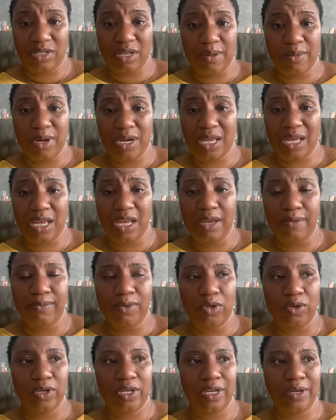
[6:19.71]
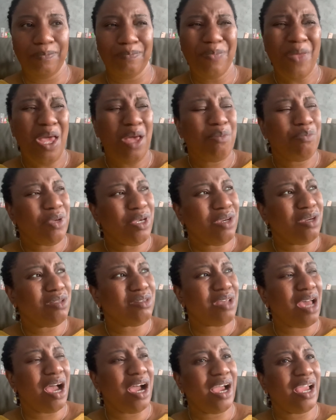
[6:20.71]
I'm going to keep looking because
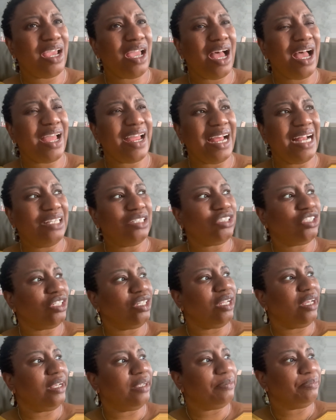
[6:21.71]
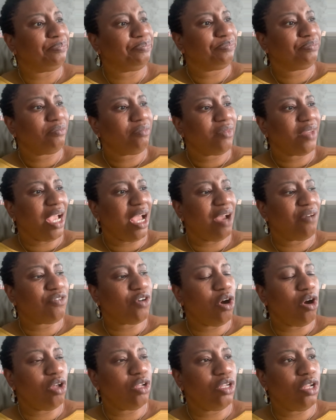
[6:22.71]
I've
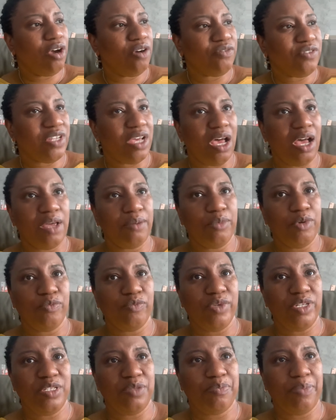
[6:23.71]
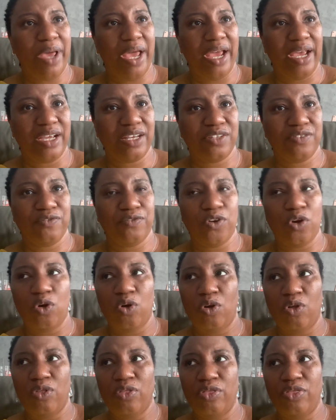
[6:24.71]
got a lot of time and respect
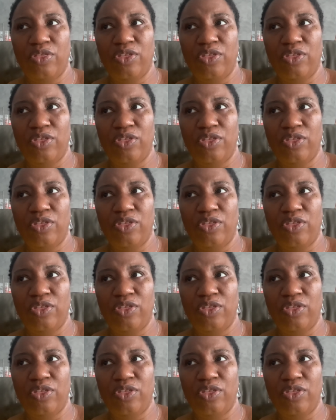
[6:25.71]
for